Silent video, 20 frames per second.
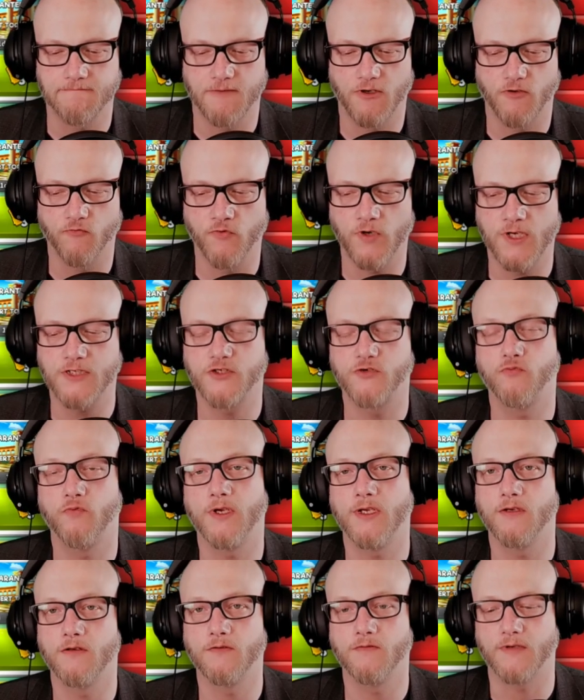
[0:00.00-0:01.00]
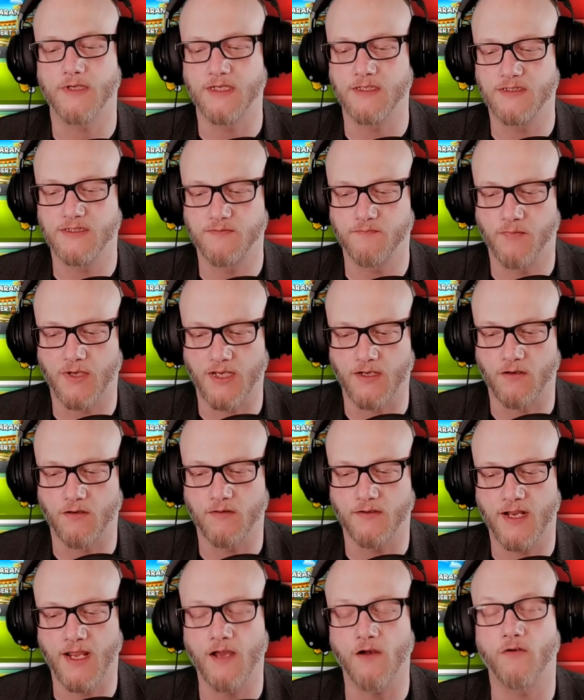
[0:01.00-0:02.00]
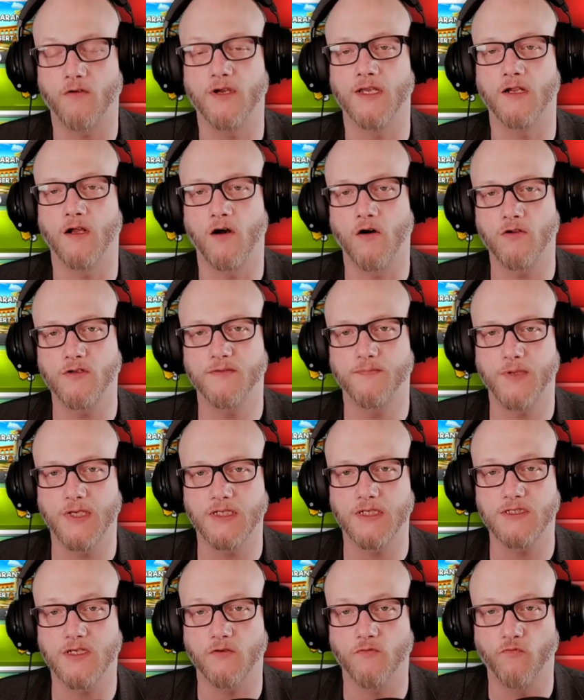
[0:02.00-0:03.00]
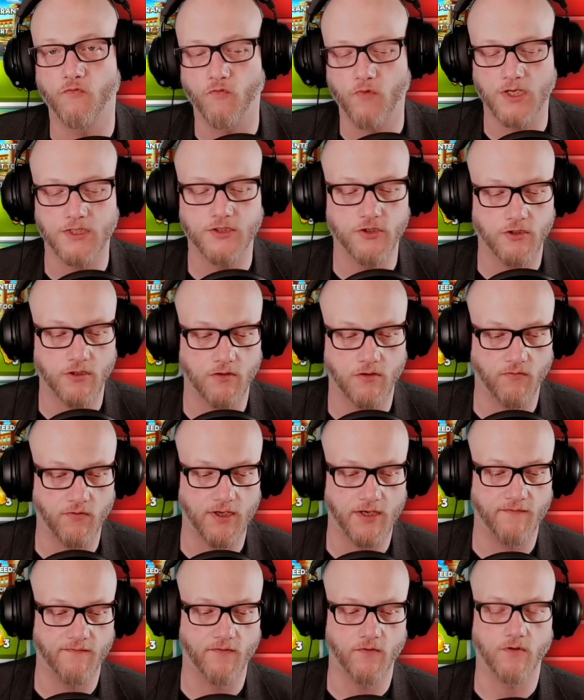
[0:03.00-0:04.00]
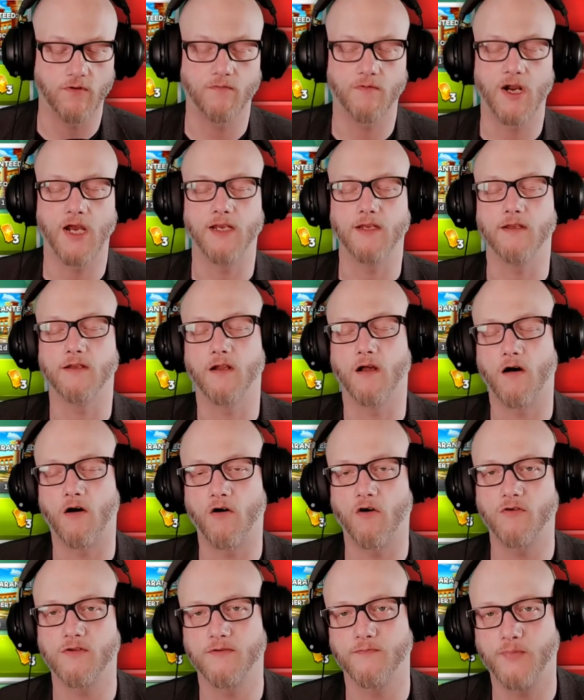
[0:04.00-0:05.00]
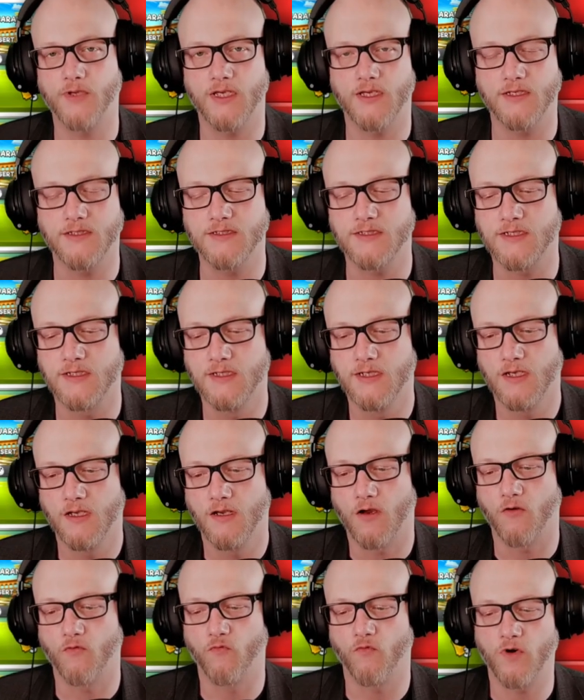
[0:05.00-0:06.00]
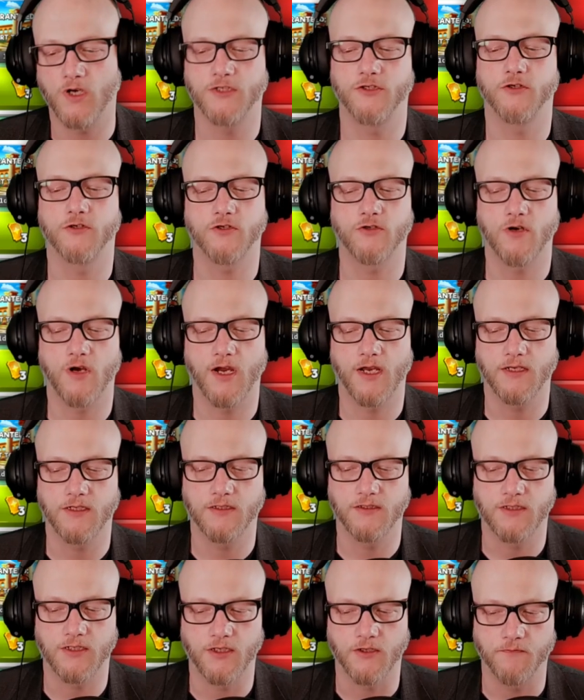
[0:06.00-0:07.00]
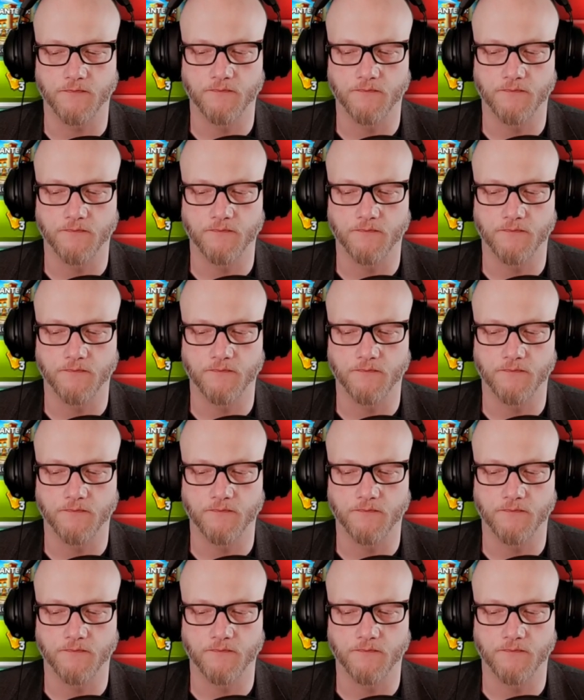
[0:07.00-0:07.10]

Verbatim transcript: Which wheel is better? Now, it all depends on what you're going for, right? It all depends on what you're trying to do.